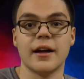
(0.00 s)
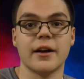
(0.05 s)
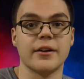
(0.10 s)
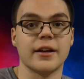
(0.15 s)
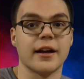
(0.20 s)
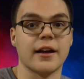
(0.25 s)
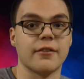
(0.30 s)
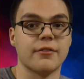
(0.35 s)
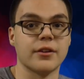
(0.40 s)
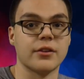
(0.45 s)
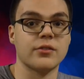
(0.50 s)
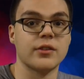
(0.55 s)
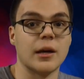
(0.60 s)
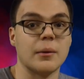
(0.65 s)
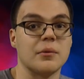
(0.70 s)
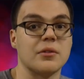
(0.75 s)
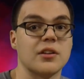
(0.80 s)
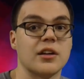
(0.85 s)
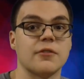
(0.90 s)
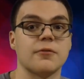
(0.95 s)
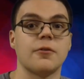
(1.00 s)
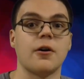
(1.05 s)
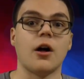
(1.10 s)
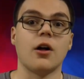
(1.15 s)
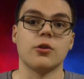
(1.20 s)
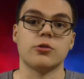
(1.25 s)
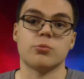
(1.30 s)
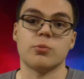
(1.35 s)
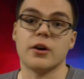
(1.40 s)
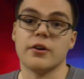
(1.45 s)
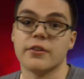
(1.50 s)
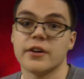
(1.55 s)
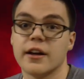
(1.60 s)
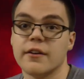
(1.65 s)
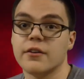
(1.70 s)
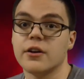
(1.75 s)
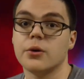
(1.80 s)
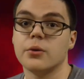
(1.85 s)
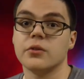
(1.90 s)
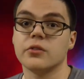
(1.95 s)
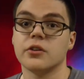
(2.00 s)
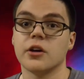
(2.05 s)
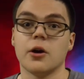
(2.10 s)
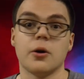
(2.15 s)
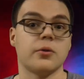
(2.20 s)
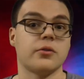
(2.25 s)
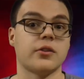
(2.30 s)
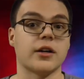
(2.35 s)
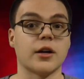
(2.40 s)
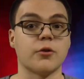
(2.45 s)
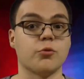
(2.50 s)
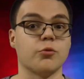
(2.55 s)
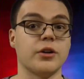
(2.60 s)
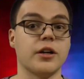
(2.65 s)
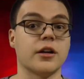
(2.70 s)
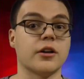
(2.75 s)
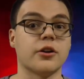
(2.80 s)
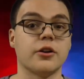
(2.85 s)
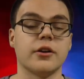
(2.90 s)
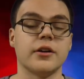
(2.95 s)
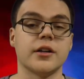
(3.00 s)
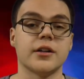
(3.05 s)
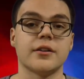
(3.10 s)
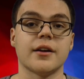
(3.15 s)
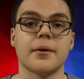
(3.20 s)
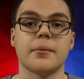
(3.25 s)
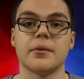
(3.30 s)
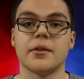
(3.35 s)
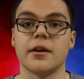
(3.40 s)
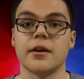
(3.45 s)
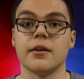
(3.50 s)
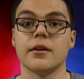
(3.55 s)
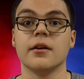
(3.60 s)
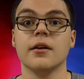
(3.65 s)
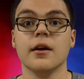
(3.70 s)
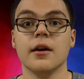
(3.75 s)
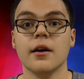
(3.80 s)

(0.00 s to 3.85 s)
they have Sami Zayn follows wherever Kevin Owens goes. It's like a reoccurring type thing.